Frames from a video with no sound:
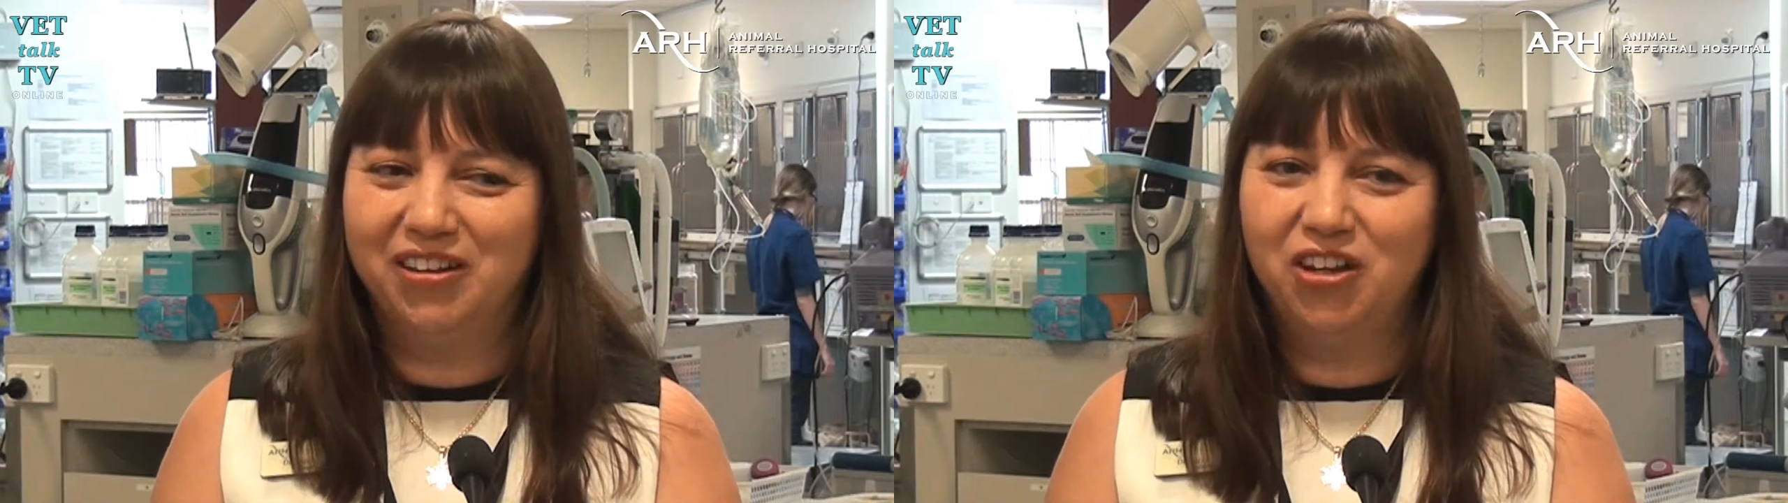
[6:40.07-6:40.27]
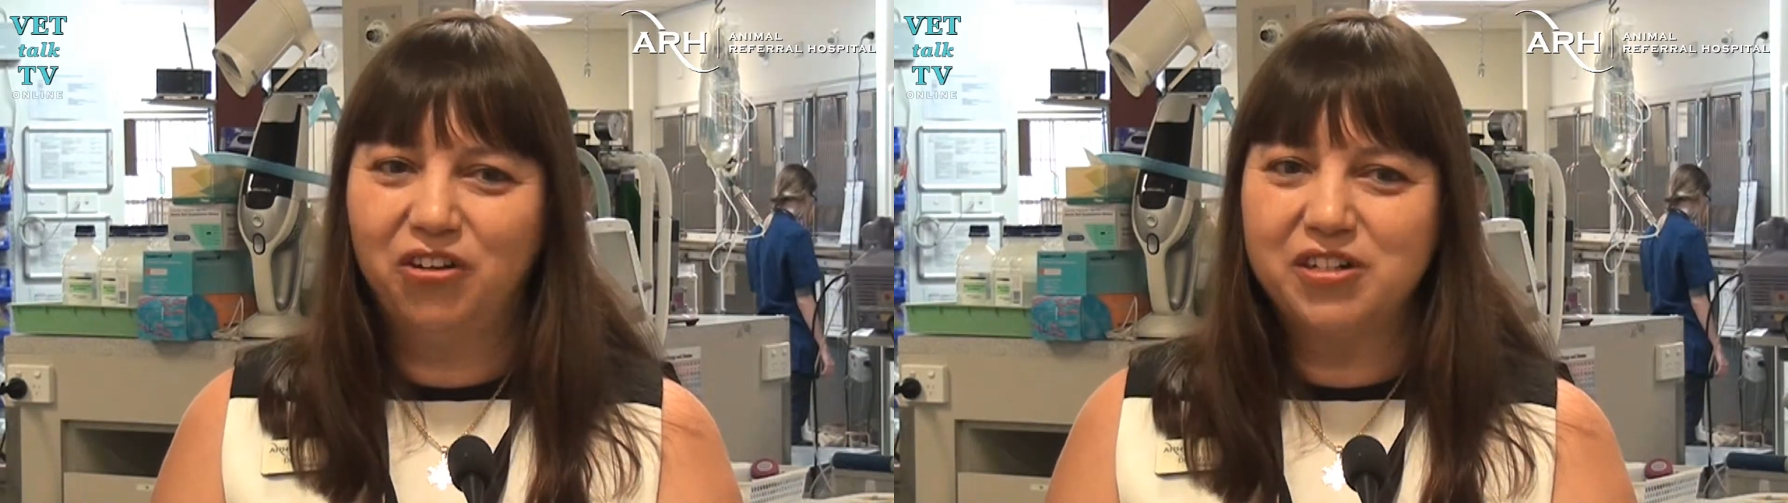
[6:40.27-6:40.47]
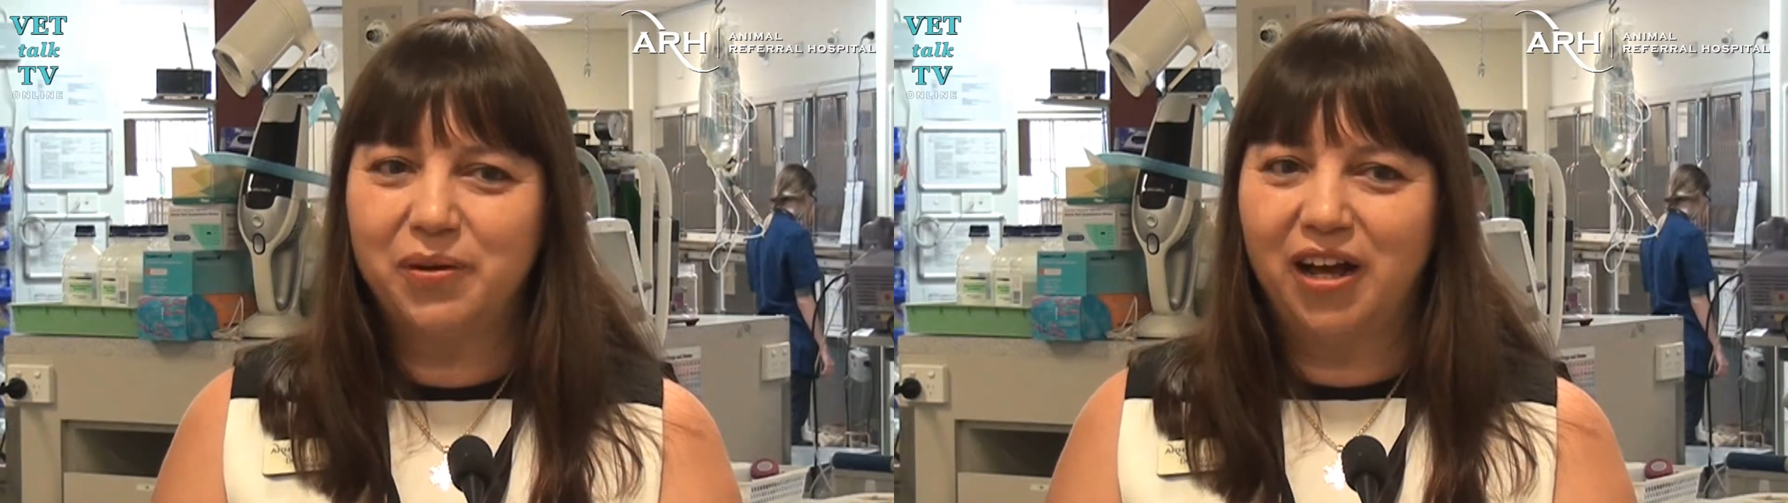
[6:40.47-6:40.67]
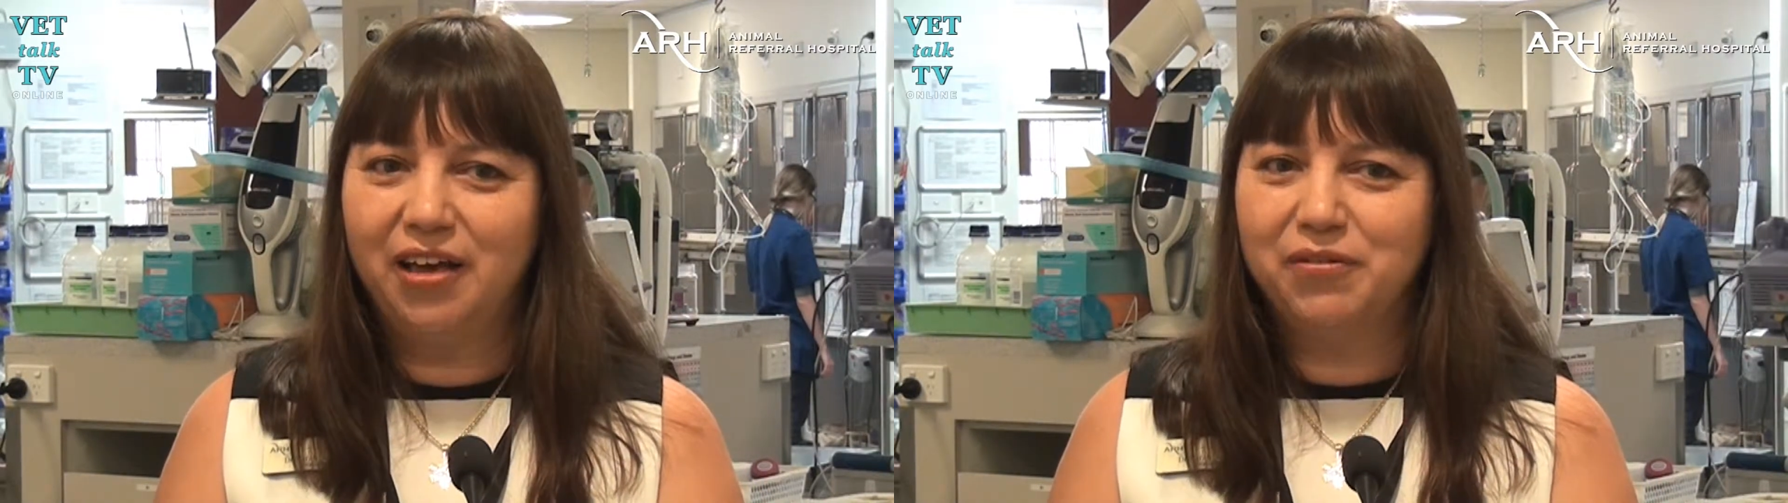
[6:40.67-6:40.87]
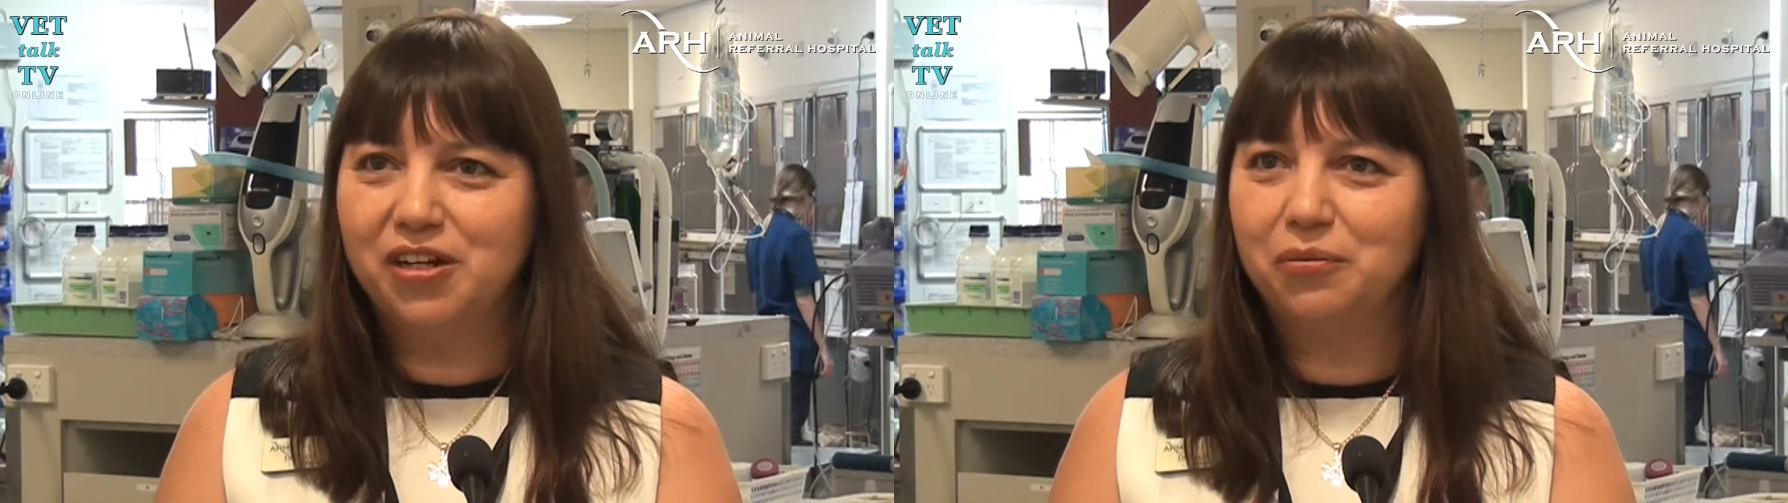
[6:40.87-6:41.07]
but the oldest one
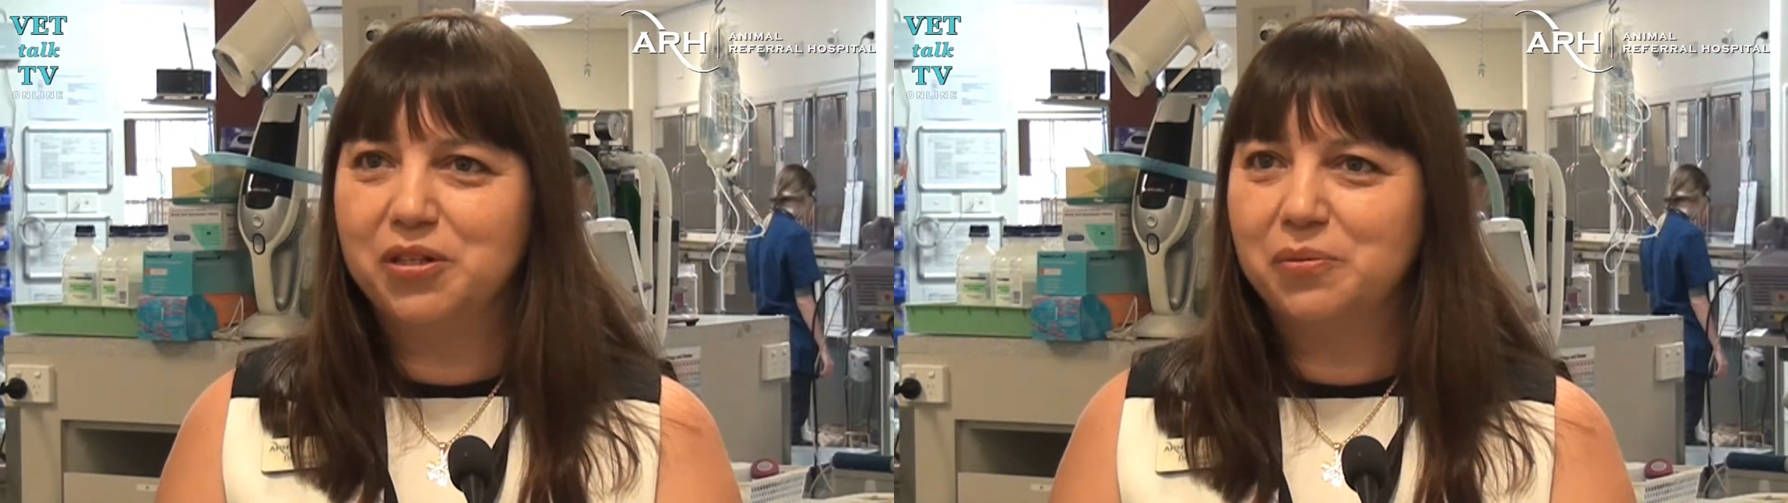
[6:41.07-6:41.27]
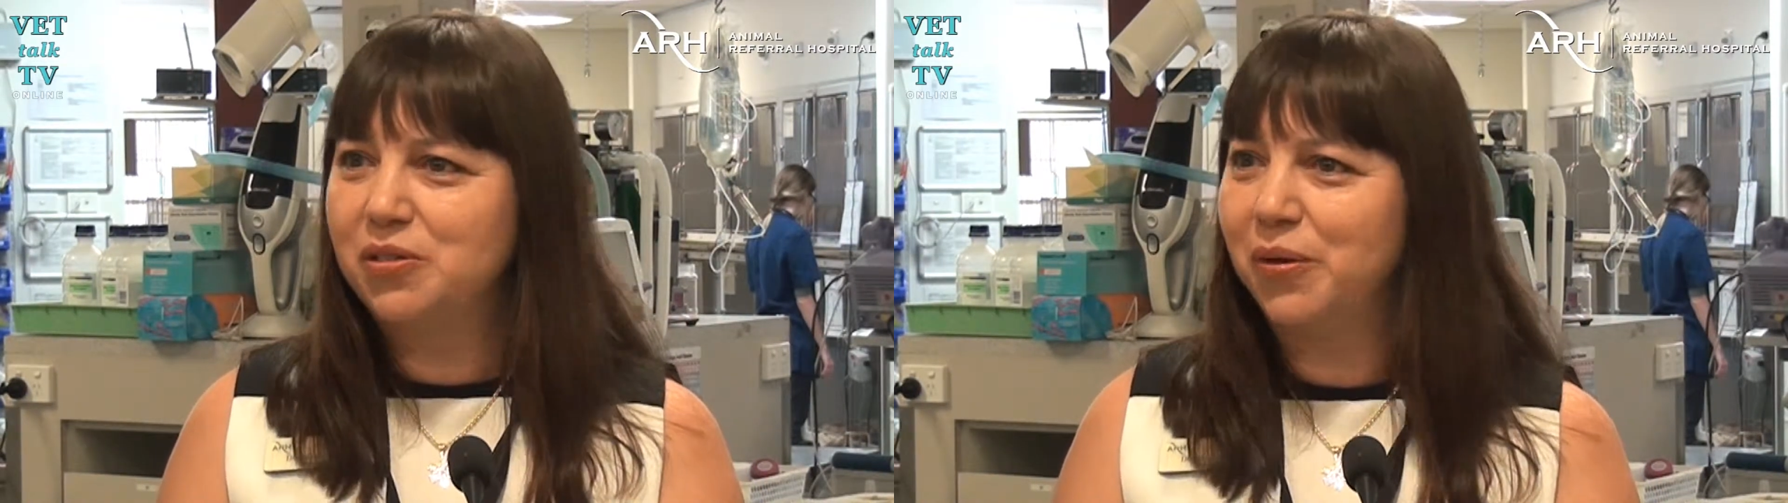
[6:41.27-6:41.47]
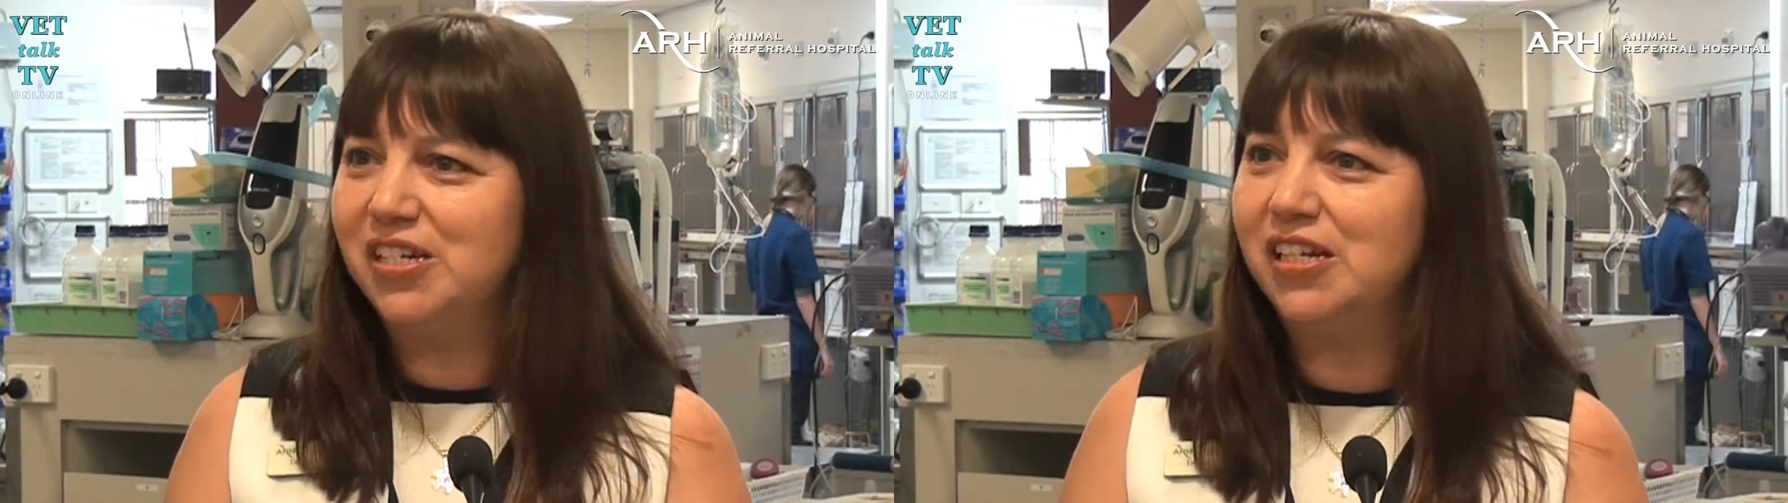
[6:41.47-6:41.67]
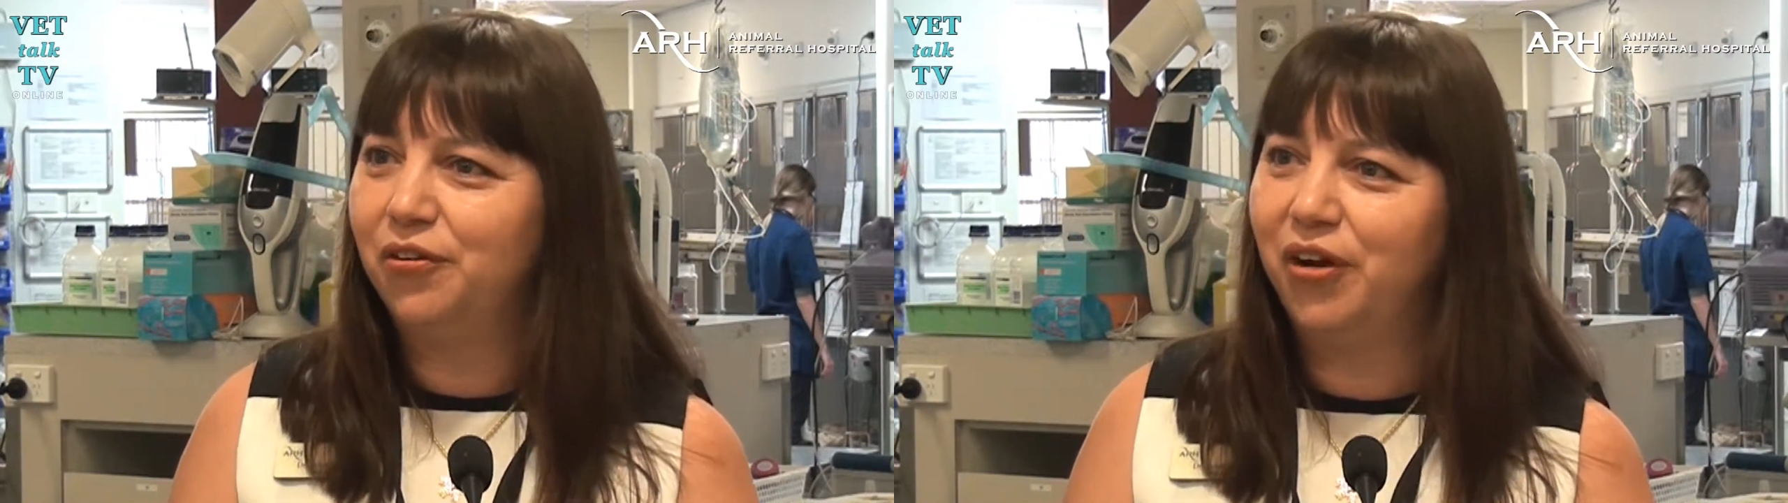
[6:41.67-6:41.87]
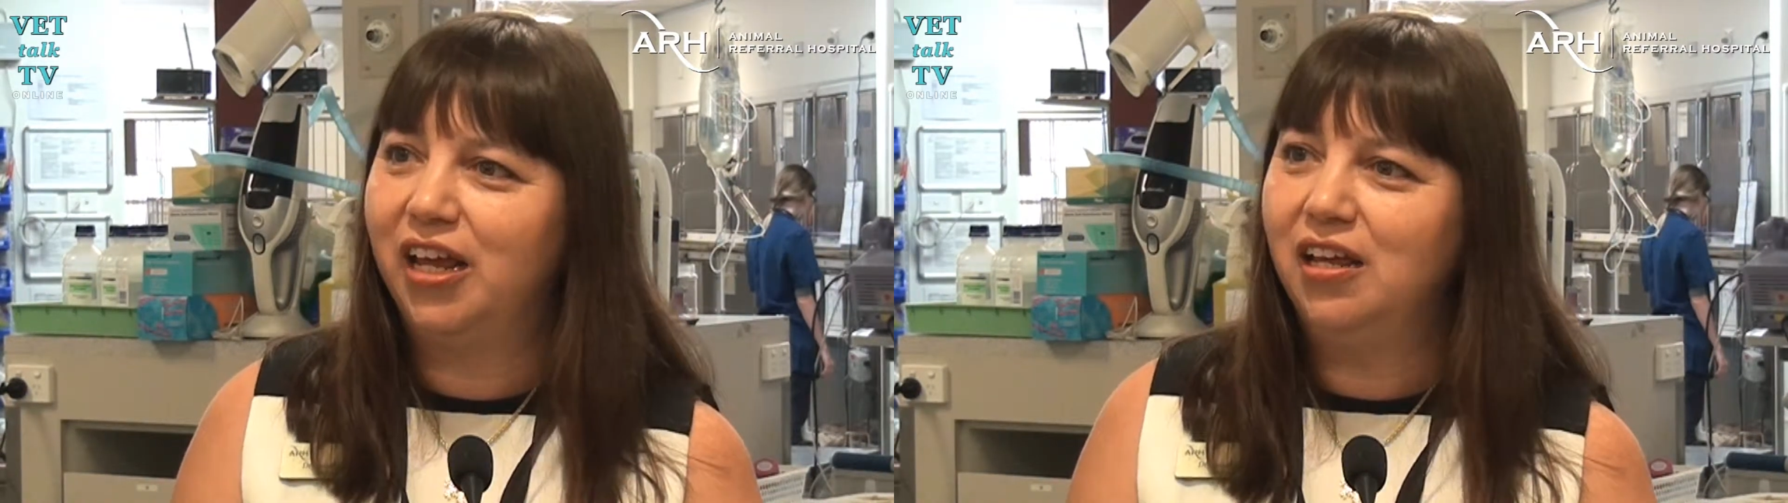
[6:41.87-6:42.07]
I ever dealt with was
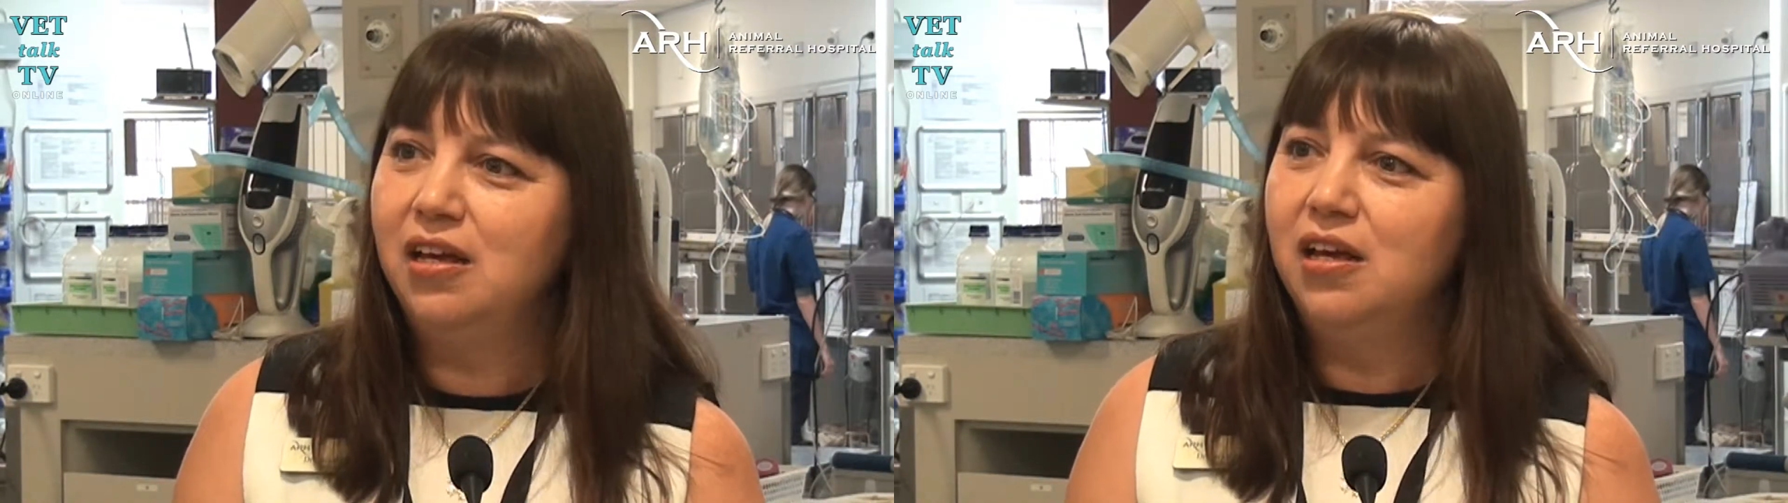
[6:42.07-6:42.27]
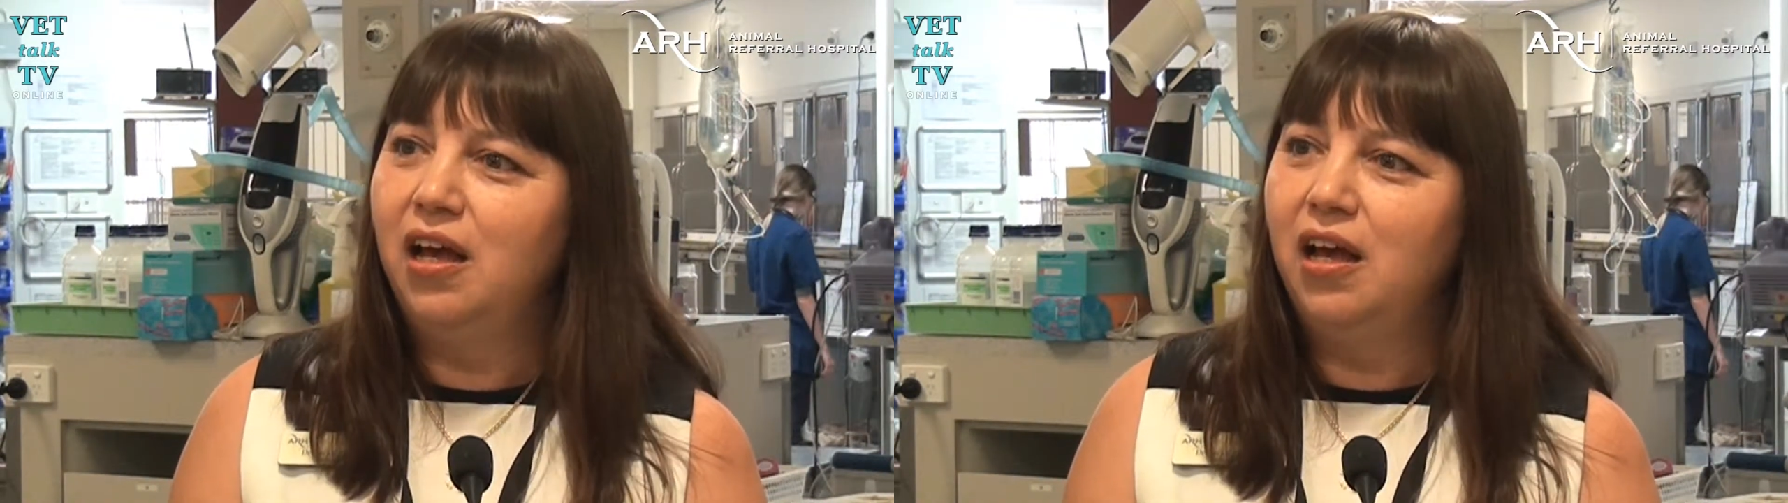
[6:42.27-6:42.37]
23.